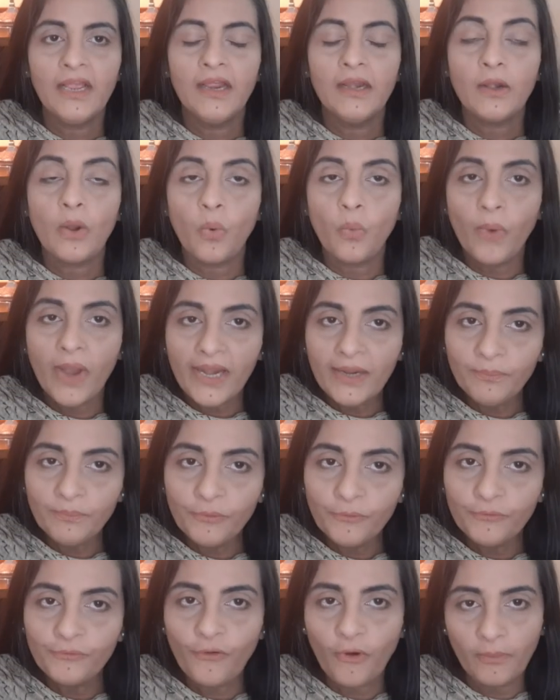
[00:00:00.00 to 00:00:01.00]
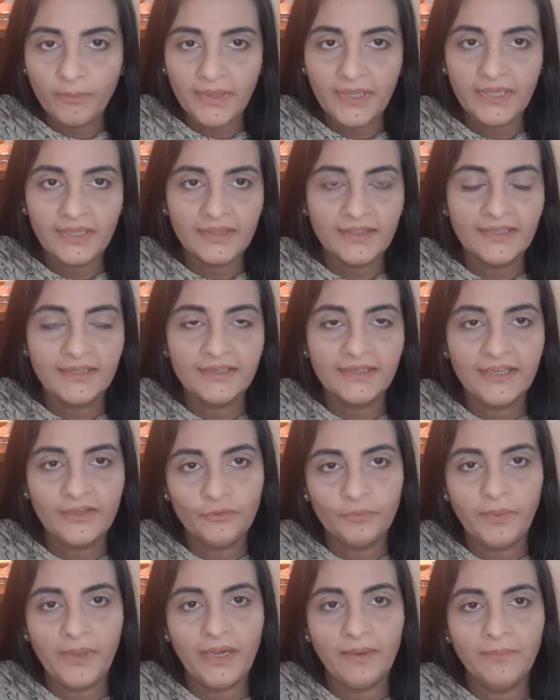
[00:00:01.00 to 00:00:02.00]
Now, while performing the
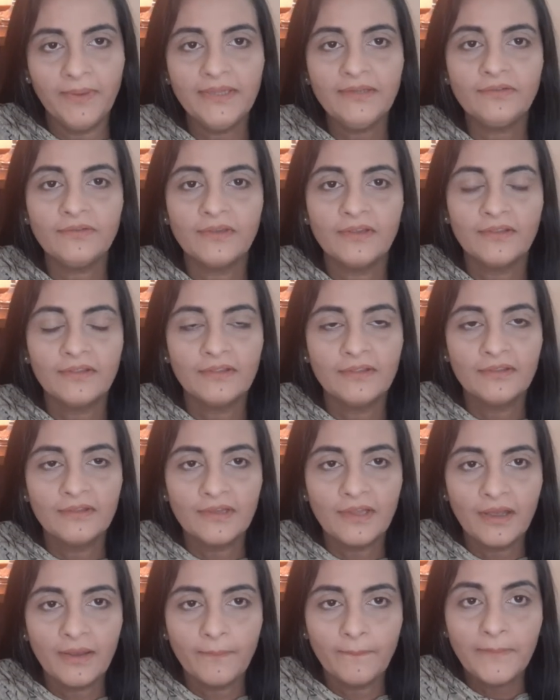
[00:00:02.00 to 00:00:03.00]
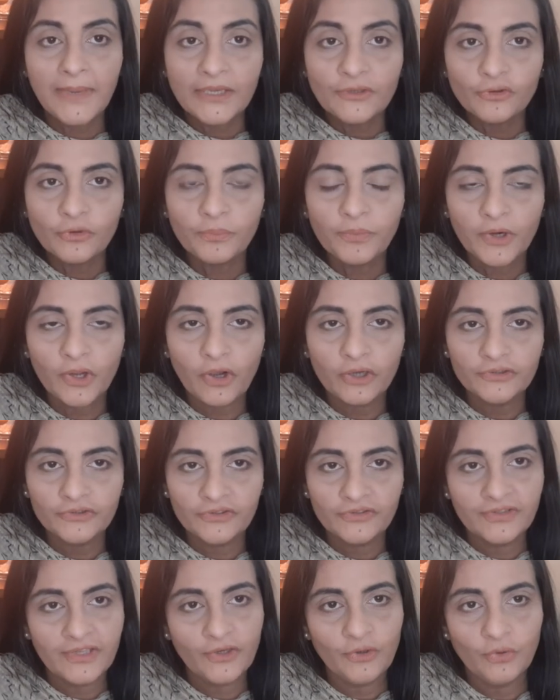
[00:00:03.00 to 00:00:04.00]
experiments, the major
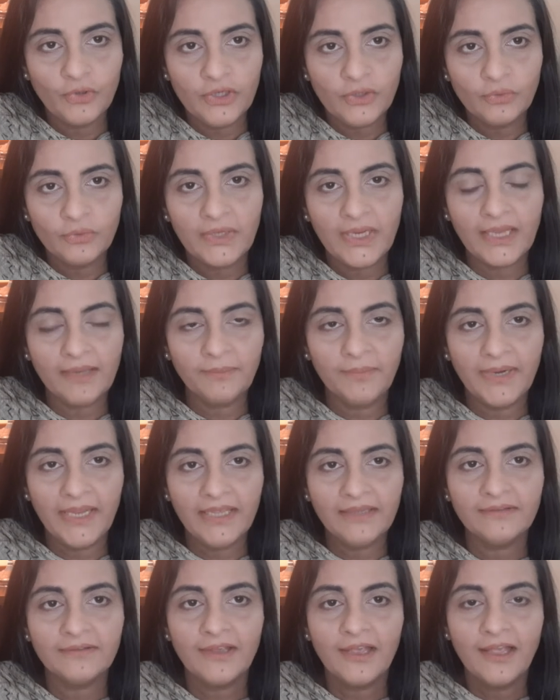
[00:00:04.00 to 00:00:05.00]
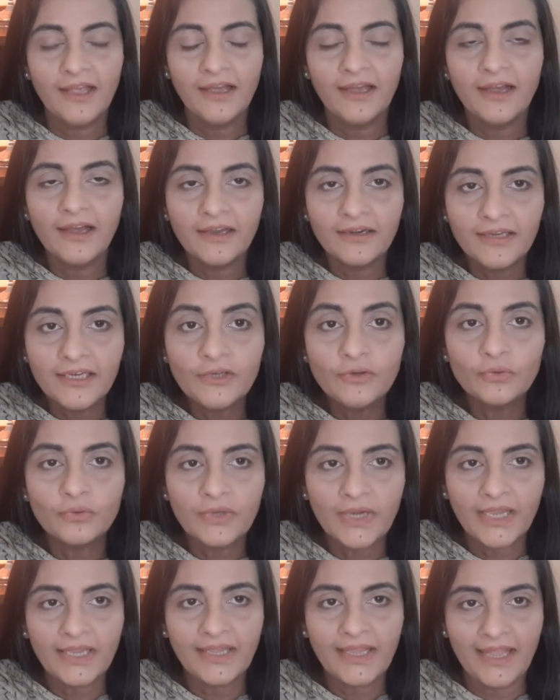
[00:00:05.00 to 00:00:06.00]
precautions that you need to
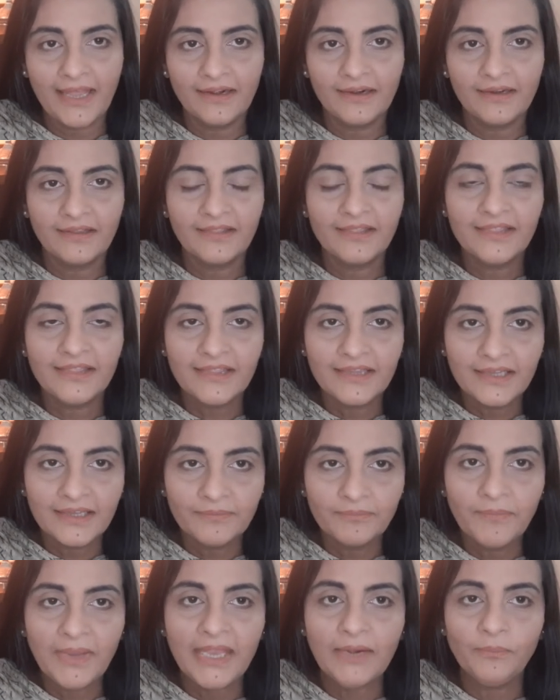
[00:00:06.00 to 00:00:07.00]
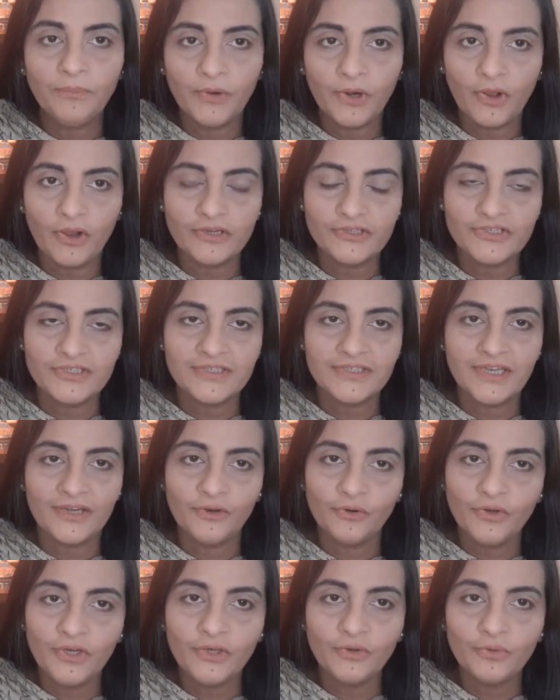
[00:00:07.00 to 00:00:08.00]
take care. Main precautions that
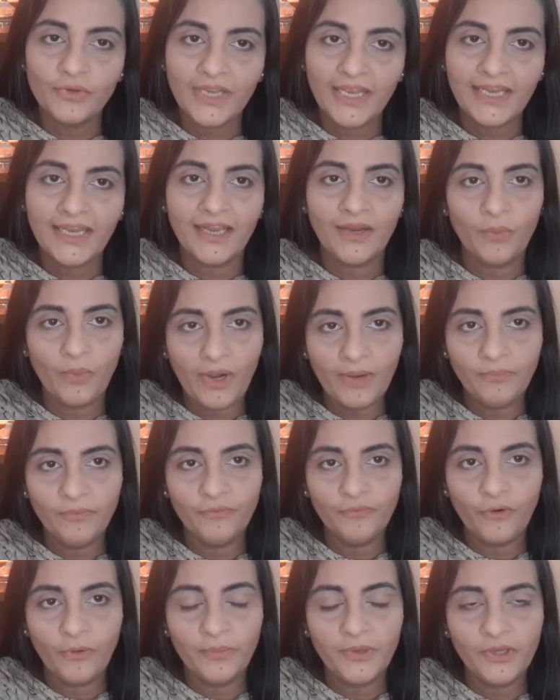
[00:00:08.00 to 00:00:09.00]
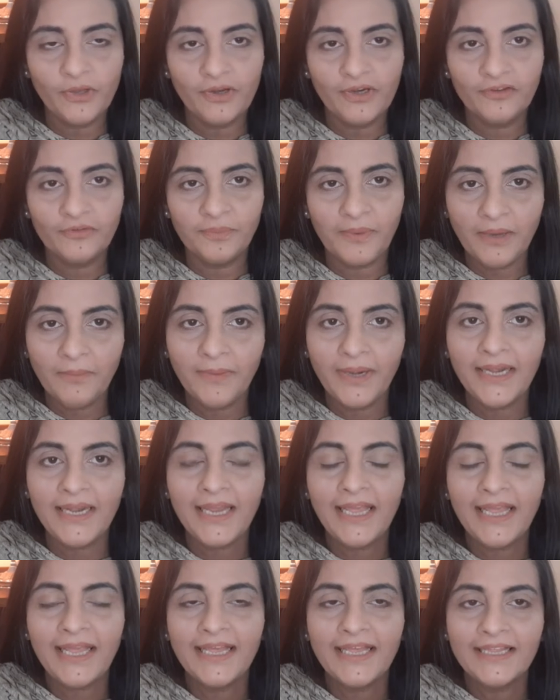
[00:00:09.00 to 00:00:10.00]
you need to take care while performing your
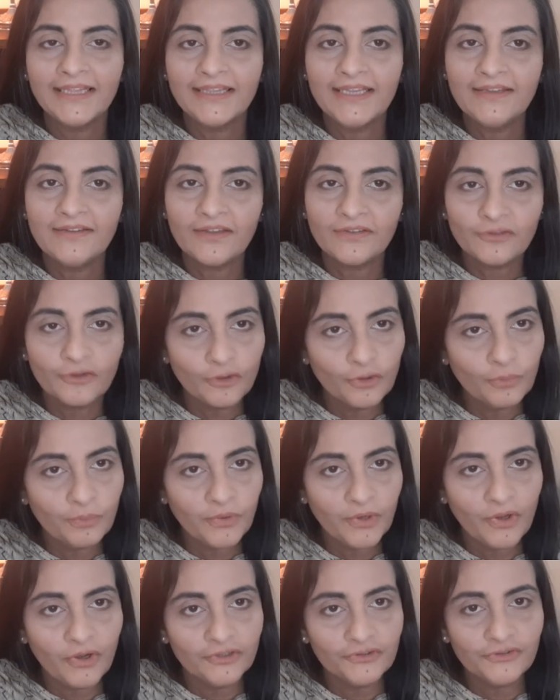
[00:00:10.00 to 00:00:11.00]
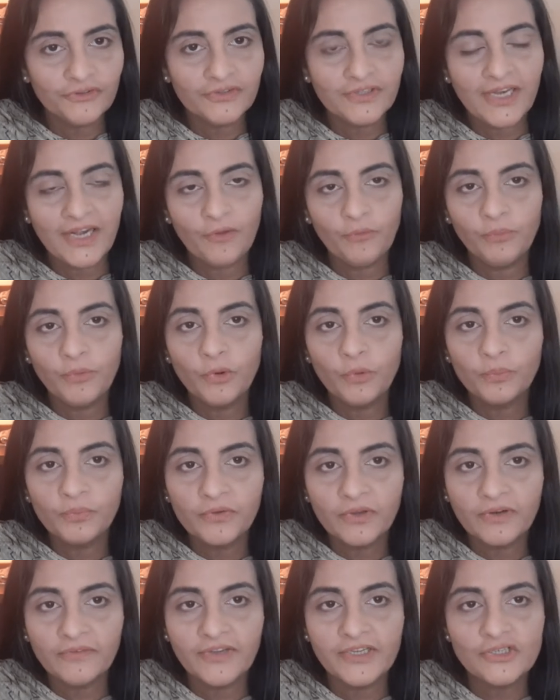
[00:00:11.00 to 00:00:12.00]
experiment. These are certain precautions that I've been
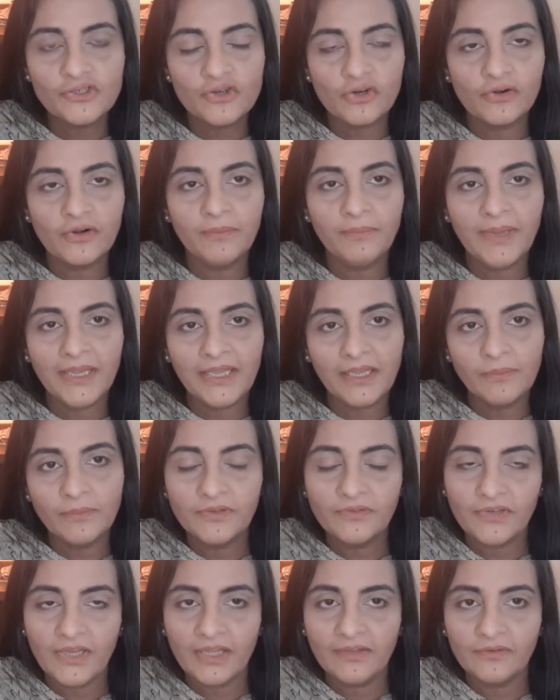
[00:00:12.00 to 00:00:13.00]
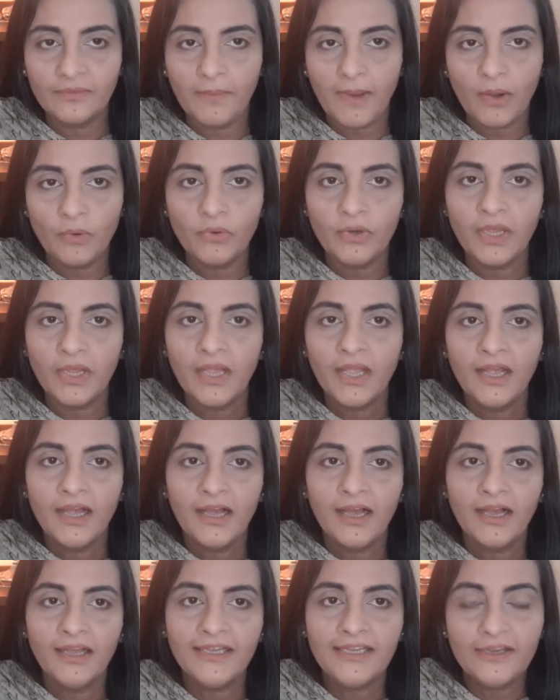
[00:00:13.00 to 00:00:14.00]
observing children making mistakes about
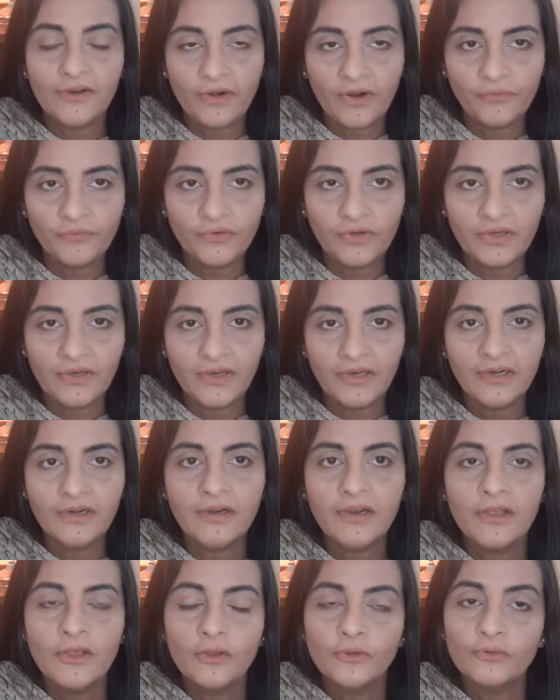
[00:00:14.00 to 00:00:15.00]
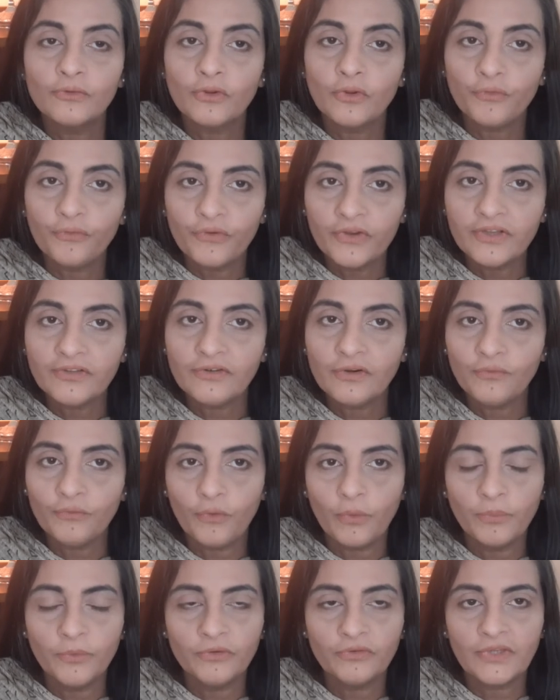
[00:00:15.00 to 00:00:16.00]
year after year. So the first and
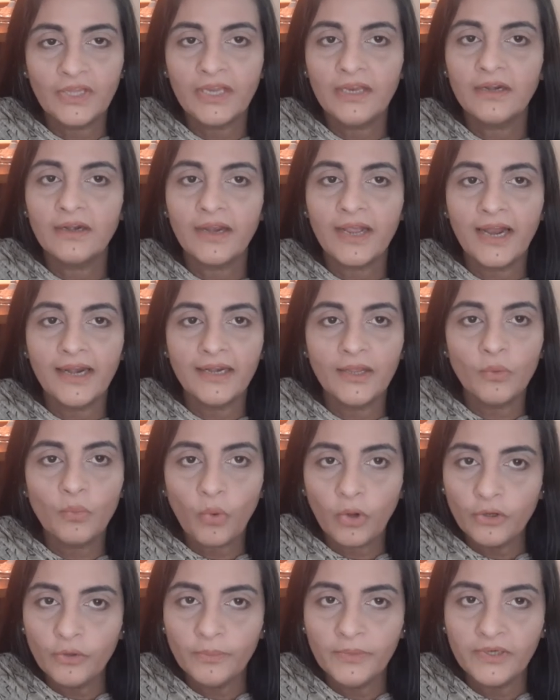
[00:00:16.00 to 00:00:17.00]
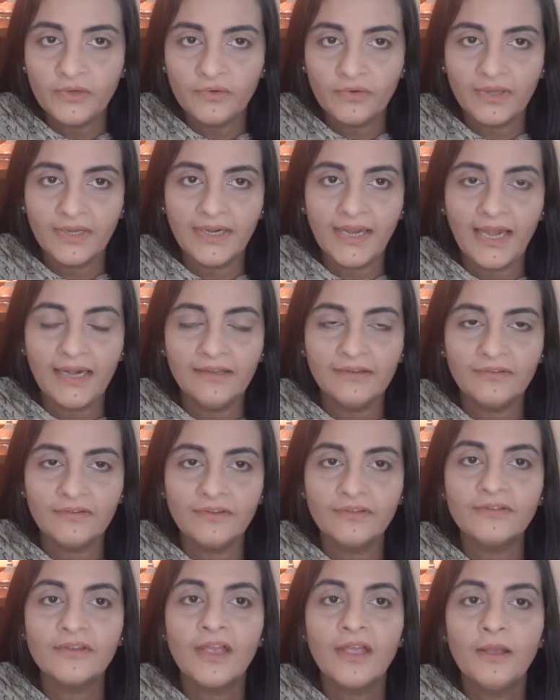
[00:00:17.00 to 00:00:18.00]
foremost thing regarding volumetric
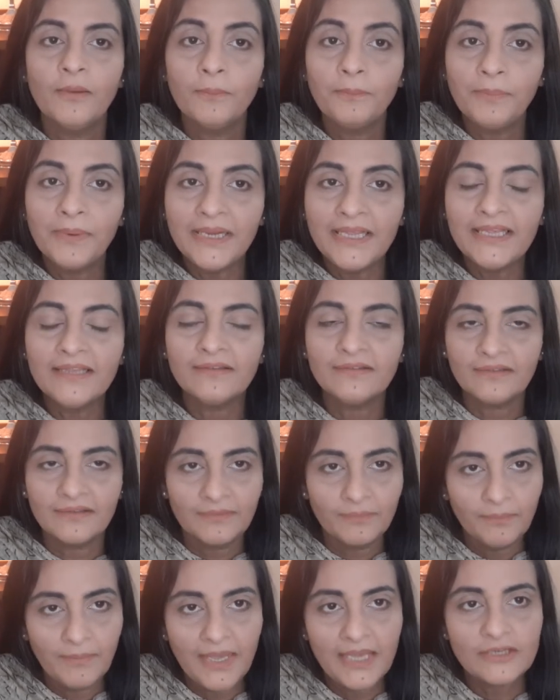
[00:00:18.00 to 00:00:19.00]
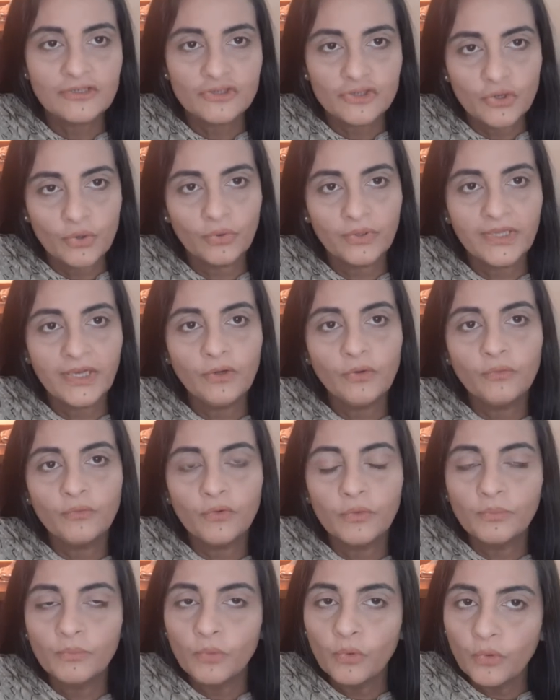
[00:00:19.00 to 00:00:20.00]
analysis, please make sure that
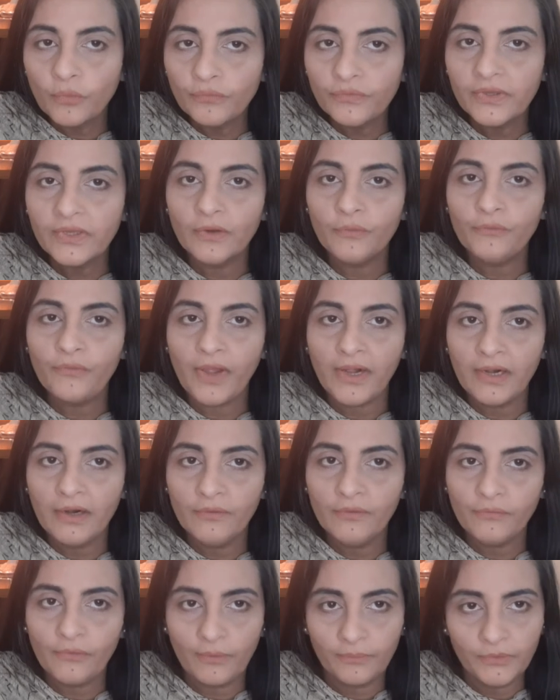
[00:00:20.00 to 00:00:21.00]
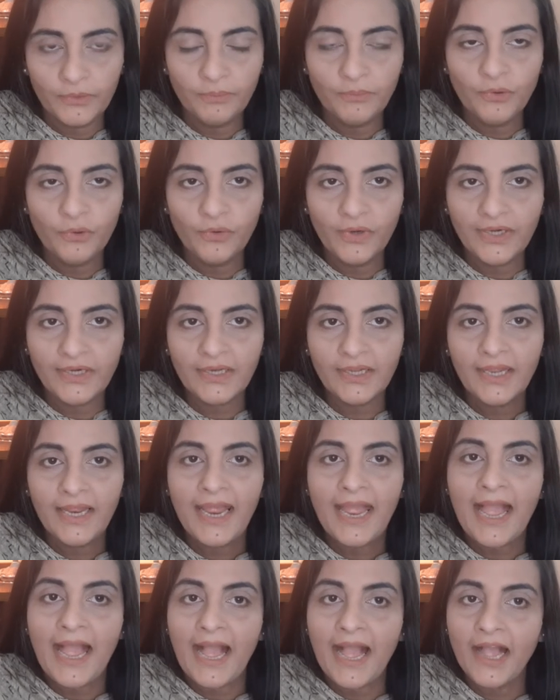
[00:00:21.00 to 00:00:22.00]
you've removed the funnel from the burette
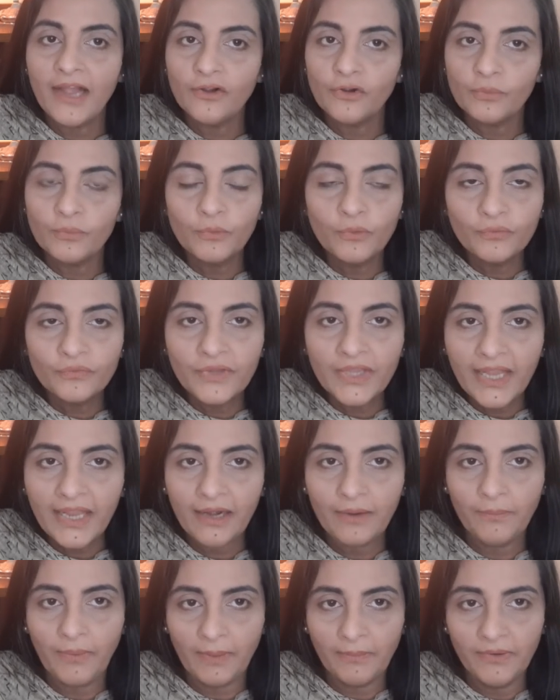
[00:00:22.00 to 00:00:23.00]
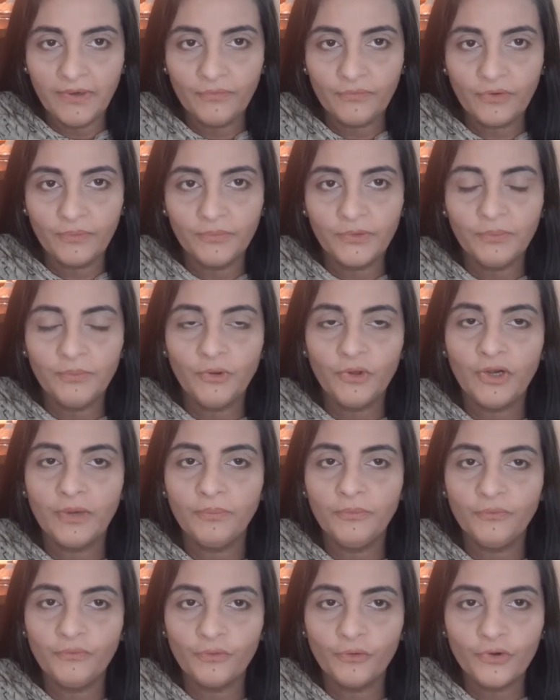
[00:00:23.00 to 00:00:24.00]
and removed the air bubble from the
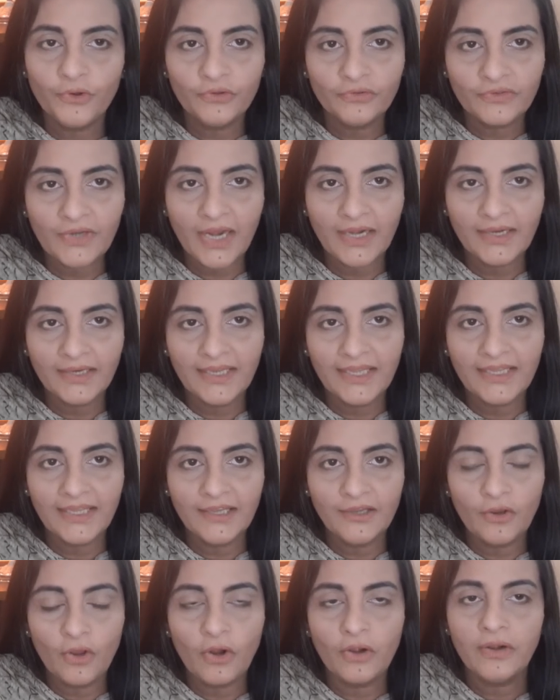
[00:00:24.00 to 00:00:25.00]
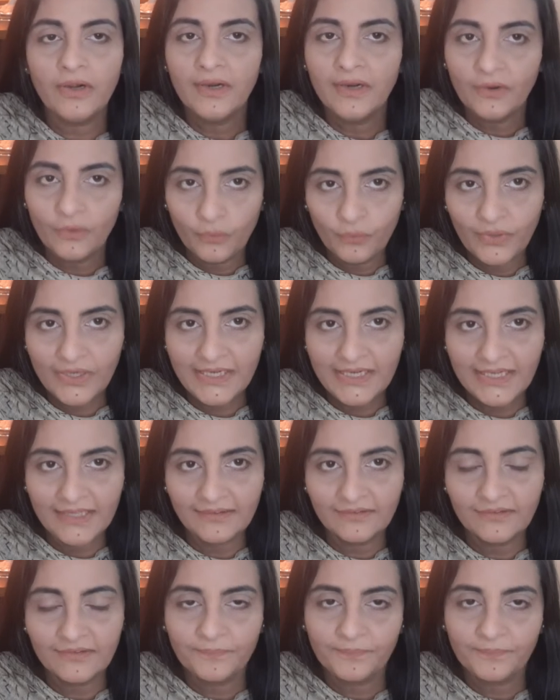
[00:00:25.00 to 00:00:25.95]
burette before you start taking your readings,